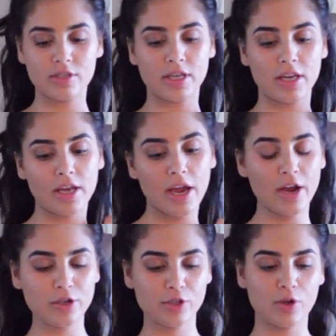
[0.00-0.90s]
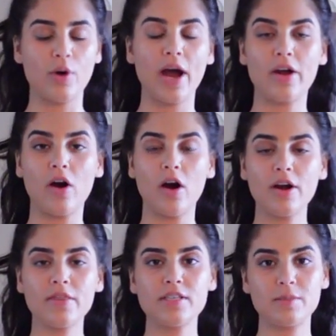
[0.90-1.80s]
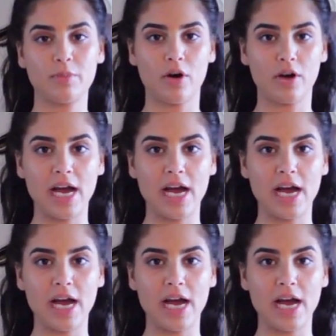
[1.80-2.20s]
skincare. So I got her this book.